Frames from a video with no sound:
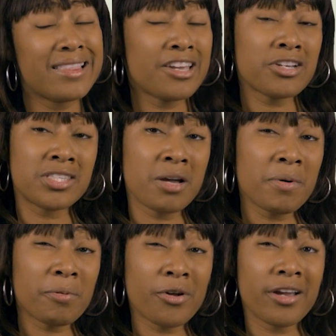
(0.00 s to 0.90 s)
There are some
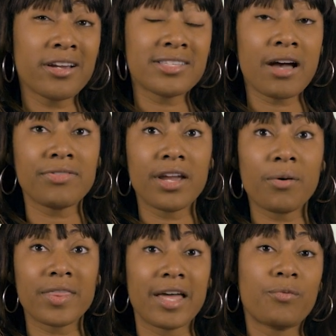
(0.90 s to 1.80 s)
employers out
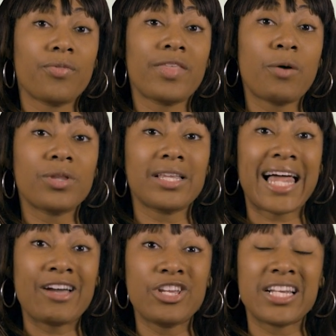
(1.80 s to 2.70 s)
there that will
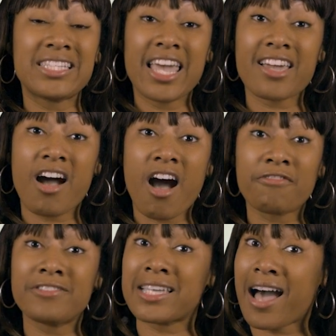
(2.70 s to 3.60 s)
allow you to take
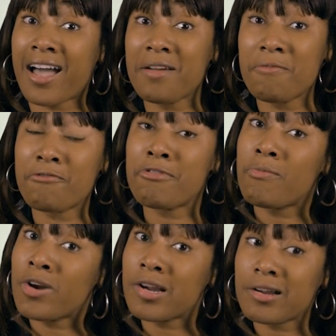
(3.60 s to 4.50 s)
off time from
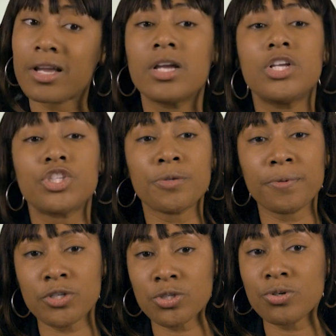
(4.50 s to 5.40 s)
work to
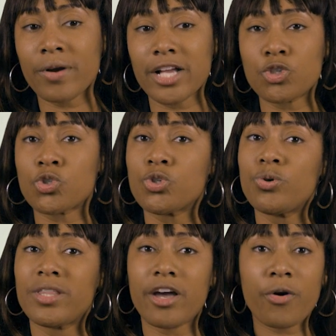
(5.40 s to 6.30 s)
pursue graduate school,
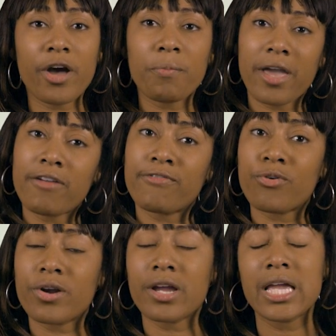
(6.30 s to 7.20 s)
and they'll help pay
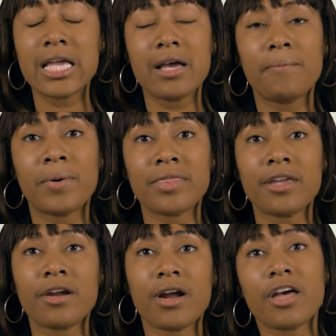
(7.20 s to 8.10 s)
for it. But
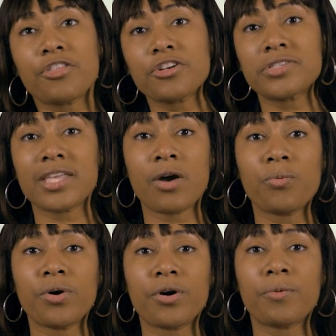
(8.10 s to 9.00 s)
there are others that
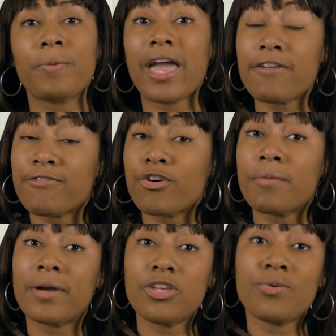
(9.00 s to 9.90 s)
will pay for
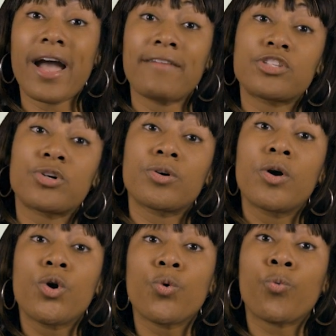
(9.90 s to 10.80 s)
it, but you have to
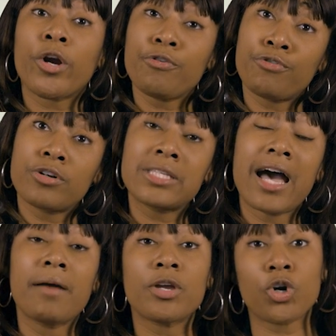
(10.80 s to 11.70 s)
work
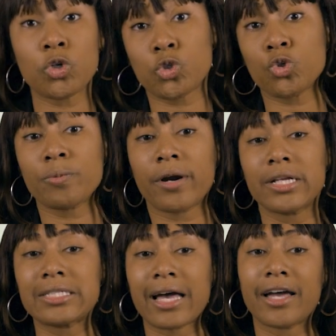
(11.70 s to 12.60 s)
full-time and go to school
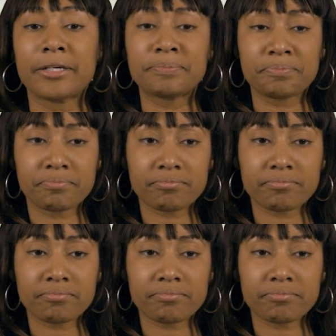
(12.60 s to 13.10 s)
part-time.